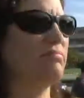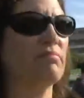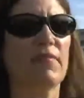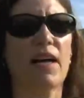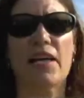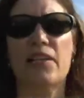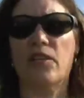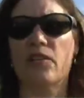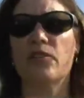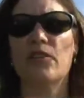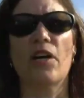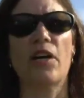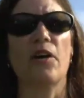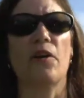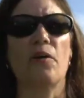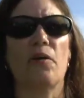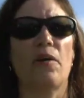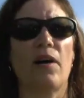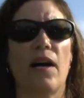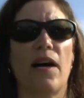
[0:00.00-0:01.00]
I don't
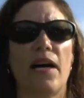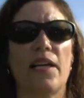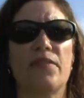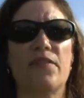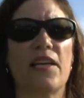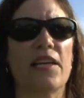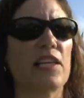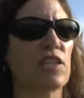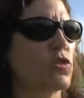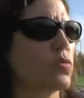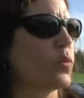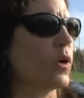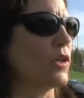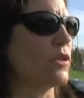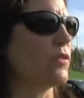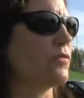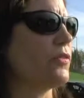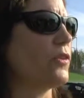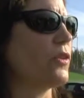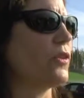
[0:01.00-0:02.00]
know. I think it's
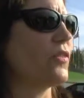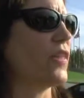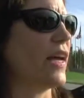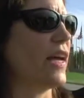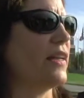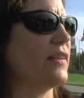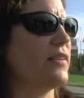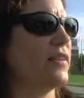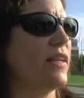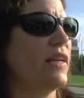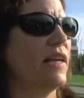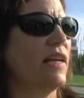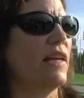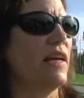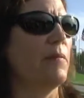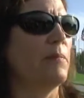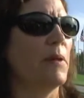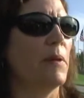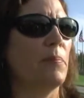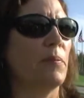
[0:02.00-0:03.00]
wonderful that
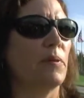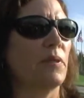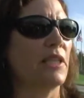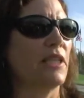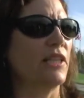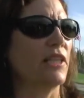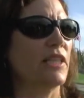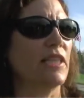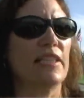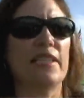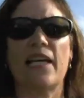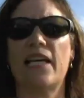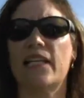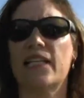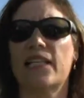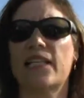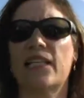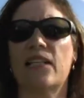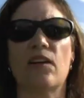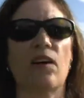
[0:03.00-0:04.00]
people here in
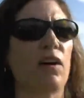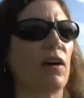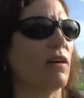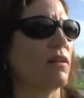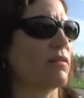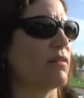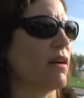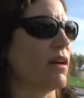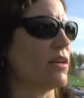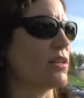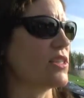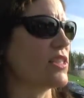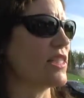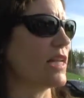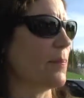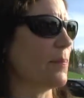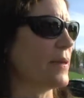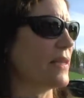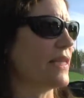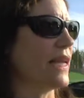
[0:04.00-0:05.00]
Connecticut are, are
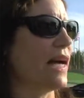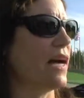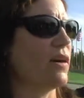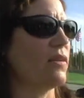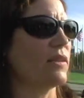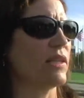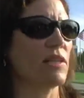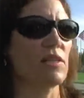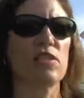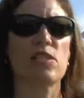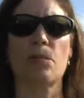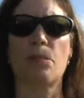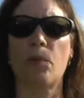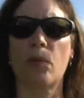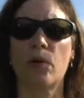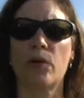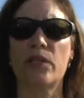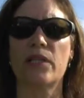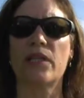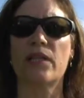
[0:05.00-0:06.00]
stepping out and
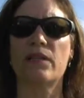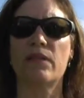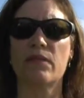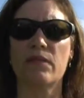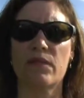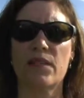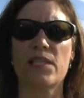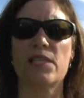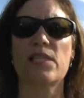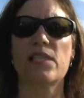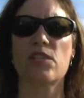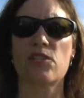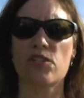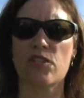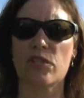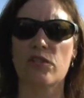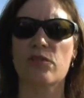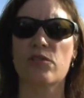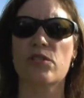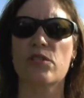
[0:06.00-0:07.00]
supporting these
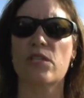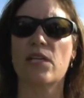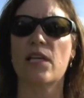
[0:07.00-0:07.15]
issues.